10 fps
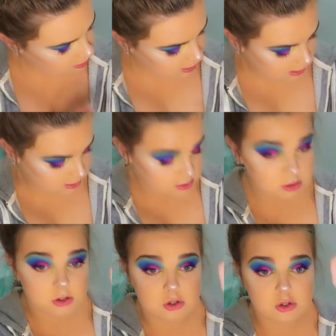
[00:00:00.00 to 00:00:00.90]
That
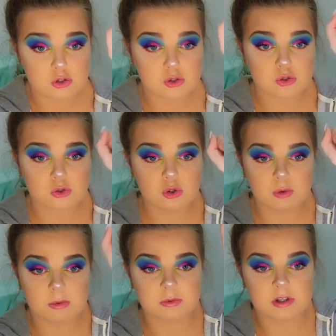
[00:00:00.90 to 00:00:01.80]
is
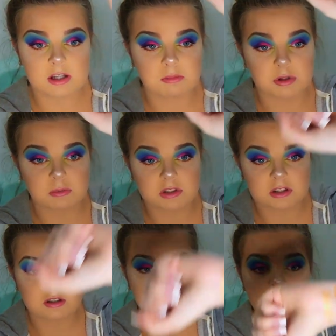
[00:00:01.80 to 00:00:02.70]
super pretty and pigmented.